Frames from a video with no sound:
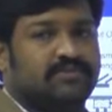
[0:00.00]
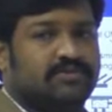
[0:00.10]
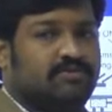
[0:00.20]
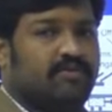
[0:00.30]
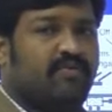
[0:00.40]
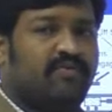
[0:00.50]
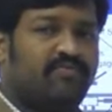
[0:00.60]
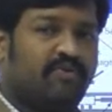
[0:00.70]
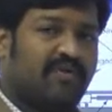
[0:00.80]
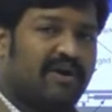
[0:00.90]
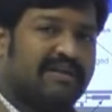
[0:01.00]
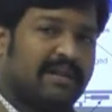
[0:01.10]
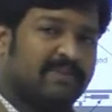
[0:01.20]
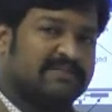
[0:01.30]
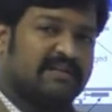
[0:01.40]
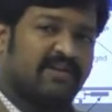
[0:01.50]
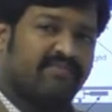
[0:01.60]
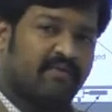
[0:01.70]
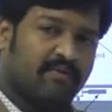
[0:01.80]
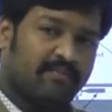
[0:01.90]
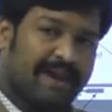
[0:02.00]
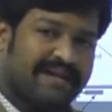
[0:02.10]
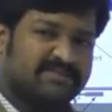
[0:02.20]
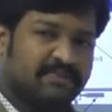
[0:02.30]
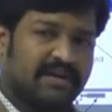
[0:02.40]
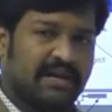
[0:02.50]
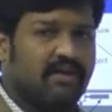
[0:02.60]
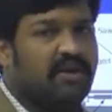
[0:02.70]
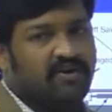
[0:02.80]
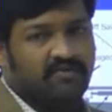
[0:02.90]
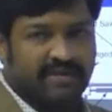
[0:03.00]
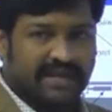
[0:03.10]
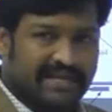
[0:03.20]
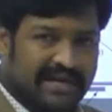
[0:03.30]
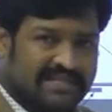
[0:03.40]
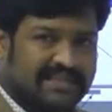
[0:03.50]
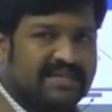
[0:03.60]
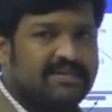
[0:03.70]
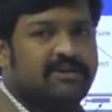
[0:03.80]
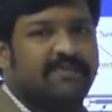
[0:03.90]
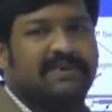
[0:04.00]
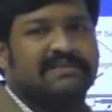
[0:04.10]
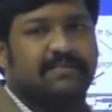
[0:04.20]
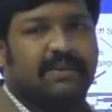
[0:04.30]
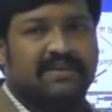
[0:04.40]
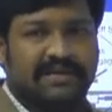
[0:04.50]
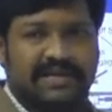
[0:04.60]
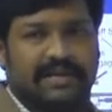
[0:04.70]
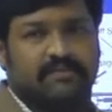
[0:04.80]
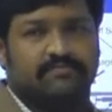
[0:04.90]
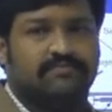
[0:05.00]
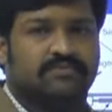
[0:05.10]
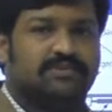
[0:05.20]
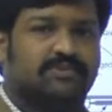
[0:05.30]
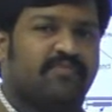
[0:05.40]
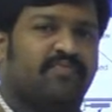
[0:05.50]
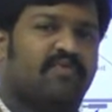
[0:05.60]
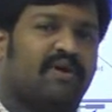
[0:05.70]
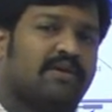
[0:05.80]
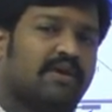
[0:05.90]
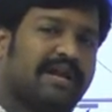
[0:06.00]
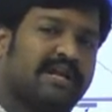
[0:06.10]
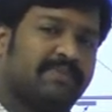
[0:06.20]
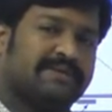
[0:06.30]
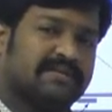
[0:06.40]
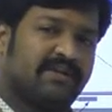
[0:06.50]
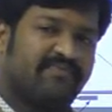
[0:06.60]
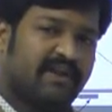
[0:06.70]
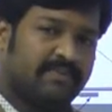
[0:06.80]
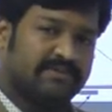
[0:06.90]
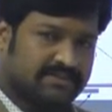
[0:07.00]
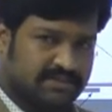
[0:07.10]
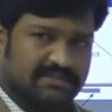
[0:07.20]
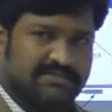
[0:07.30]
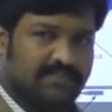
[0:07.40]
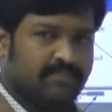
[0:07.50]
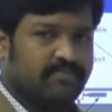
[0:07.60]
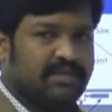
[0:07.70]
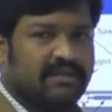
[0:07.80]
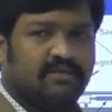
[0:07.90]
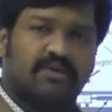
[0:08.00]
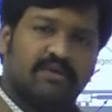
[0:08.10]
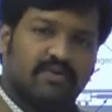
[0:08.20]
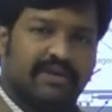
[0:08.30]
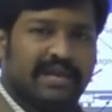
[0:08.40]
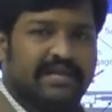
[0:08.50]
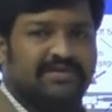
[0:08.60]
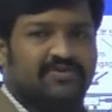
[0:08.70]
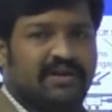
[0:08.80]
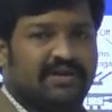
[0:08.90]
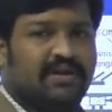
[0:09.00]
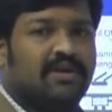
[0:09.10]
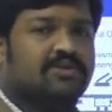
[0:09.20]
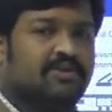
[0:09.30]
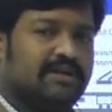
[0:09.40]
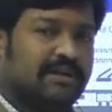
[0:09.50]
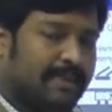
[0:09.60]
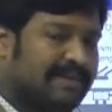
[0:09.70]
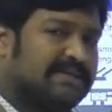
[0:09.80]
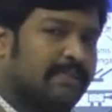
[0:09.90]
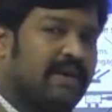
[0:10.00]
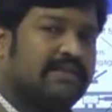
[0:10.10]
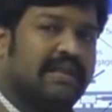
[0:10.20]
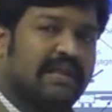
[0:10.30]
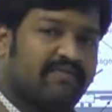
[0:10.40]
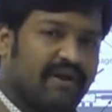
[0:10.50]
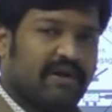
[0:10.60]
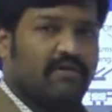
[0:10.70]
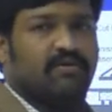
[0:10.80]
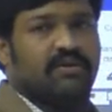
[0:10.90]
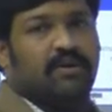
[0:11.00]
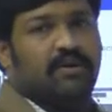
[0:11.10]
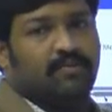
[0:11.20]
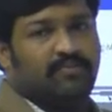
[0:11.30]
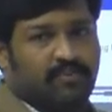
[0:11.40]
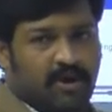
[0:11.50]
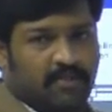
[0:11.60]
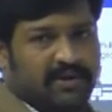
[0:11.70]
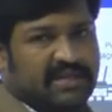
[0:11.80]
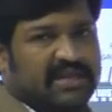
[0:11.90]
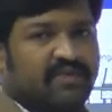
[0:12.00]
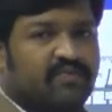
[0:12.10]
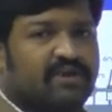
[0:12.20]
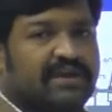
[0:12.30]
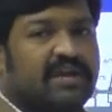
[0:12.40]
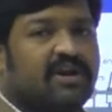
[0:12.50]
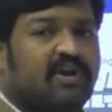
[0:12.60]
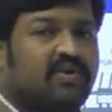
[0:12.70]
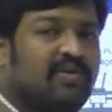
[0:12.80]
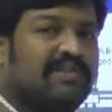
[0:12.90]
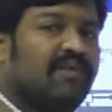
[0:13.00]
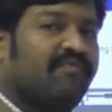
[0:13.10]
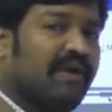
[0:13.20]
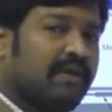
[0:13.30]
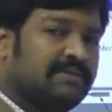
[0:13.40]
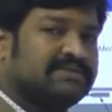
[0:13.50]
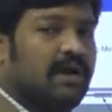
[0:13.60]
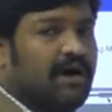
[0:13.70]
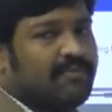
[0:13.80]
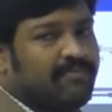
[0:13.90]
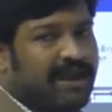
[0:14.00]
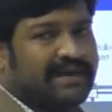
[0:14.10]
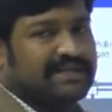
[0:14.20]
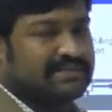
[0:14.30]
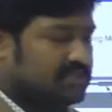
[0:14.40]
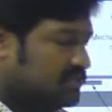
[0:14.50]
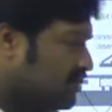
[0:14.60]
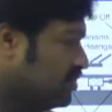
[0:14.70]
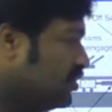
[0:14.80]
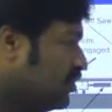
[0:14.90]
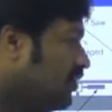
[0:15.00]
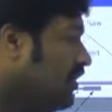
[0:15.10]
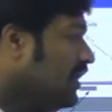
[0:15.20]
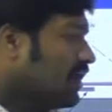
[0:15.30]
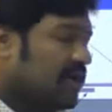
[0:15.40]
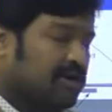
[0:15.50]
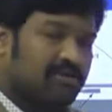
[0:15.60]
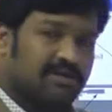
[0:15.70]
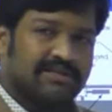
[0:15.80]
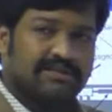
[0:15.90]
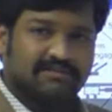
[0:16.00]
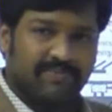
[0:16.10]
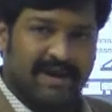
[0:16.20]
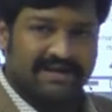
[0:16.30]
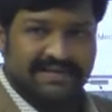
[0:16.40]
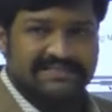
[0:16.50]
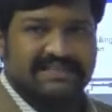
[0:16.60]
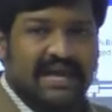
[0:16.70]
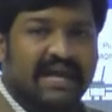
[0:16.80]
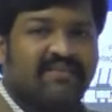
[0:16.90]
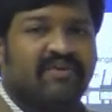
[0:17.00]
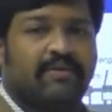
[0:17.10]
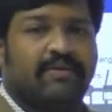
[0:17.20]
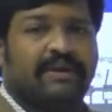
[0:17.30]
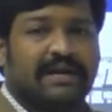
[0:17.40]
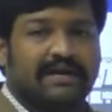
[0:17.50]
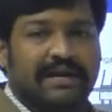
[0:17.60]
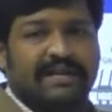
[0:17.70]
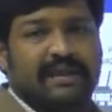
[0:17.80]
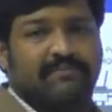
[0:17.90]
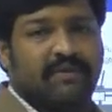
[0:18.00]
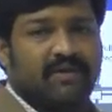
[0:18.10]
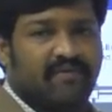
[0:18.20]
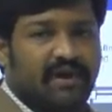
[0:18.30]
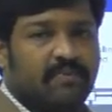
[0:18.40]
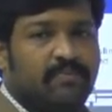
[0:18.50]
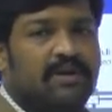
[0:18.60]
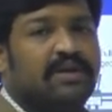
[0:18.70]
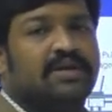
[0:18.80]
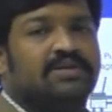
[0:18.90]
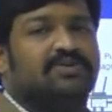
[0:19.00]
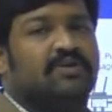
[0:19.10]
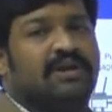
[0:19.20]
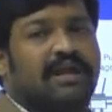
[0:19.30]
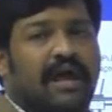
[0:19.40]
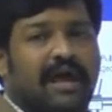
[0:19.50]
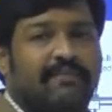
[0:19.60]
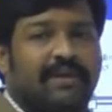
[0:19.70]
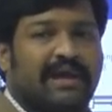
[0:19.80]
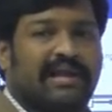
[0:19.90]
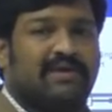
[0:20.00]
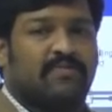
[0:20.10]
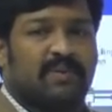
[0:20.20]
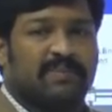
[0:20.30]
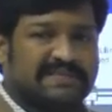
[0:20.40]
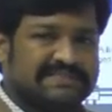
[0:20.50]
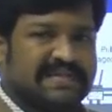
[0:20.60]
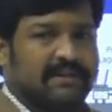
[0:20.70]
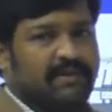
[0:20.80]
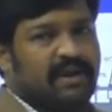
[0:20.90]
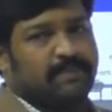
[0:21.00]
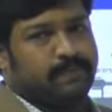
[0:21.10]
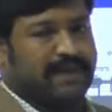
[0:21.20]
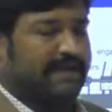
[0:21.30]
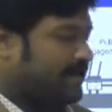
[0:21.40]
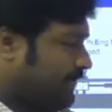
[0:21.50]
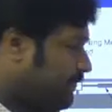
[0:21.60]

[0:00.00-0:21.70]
So if we want 10% of matrix material, we can get that, depends upon the die. So if we want 90% of fibers, the same thing, we can achieve that. So it depends upon the required property, we can control the fibers or matrix. So due to controlling this matrix, high fiber content can be available, so that high mechanical properties can be obtained.